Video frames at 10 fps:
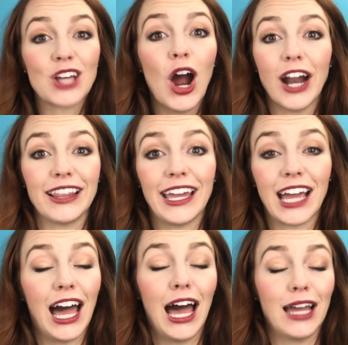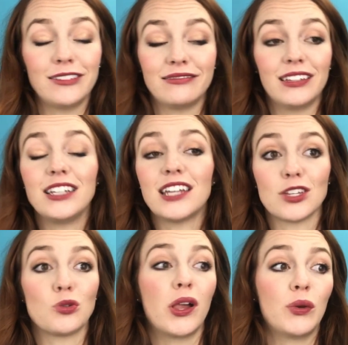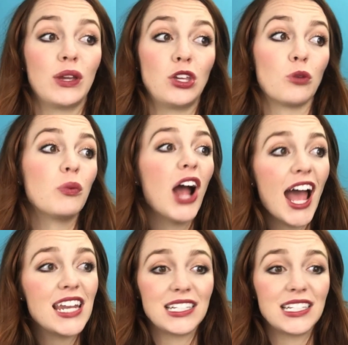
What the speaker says: it's hard. Like it takes swallowing your pride.